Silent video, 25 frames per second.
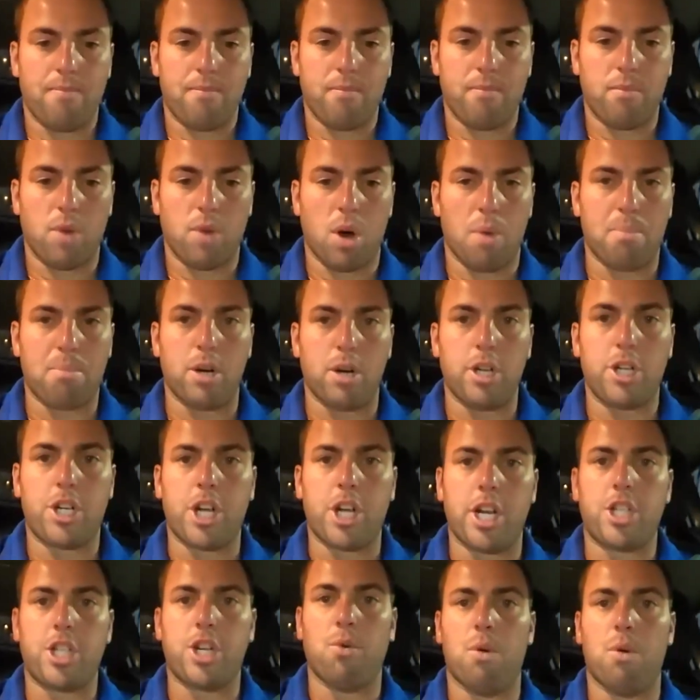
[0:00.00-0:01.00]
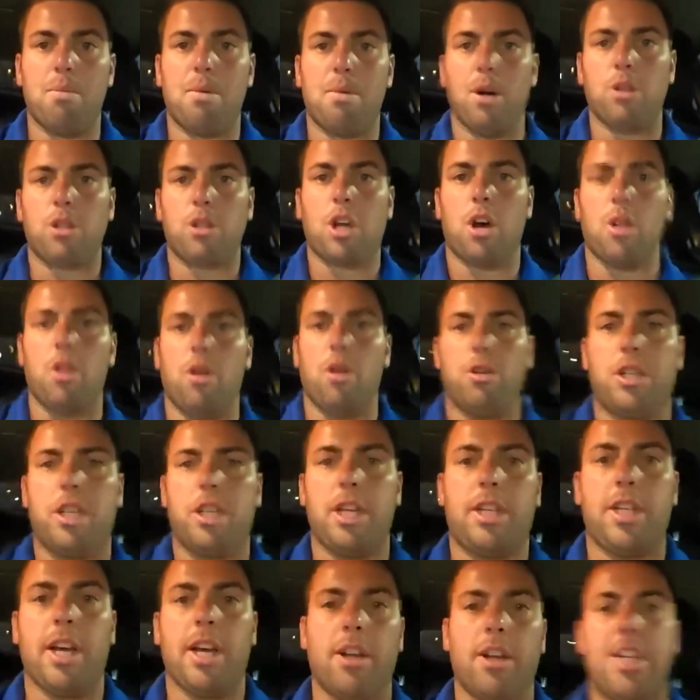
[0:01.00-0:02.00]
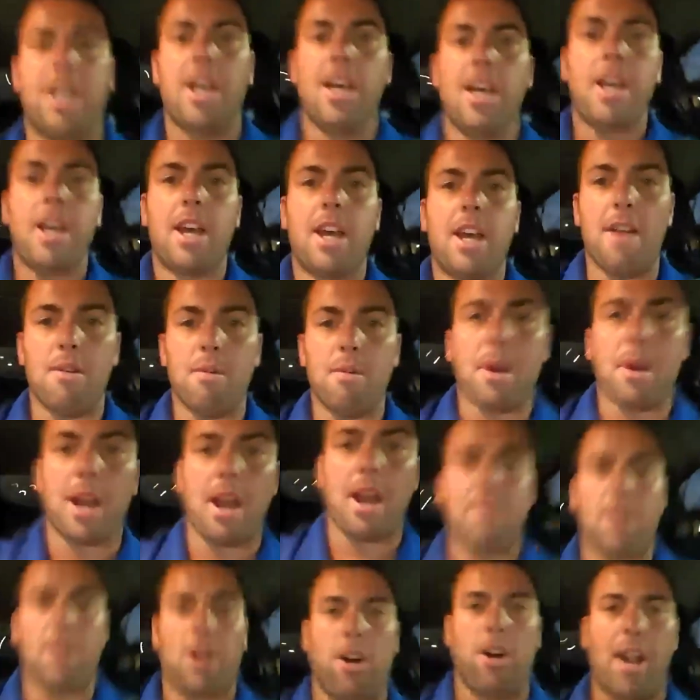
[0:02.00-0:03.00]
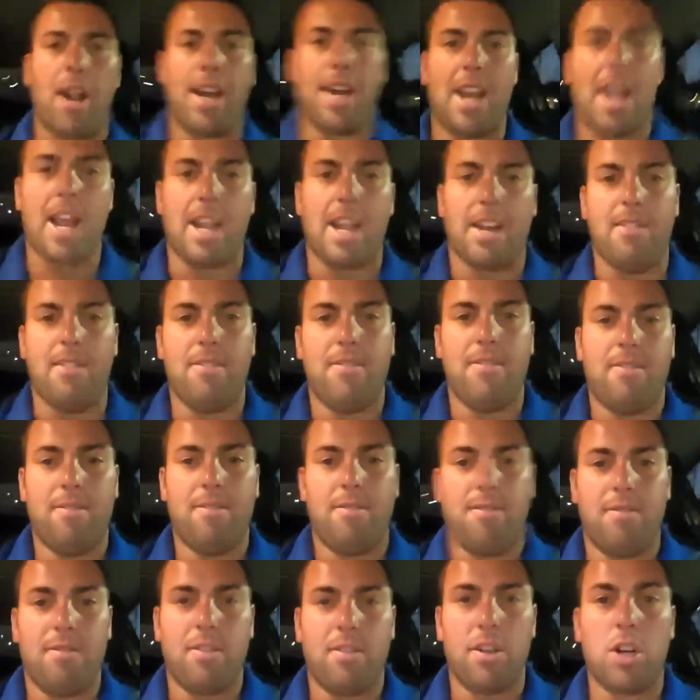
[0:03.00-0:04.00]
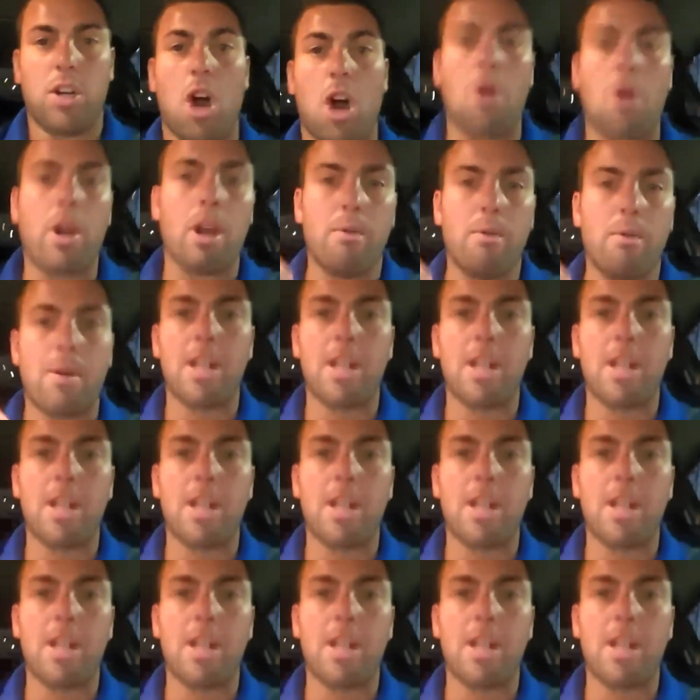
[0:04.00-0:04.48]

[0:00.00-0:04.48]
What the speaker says: Well, appreciate you. We'll post all those details. Everybody have a great night. Go get ready.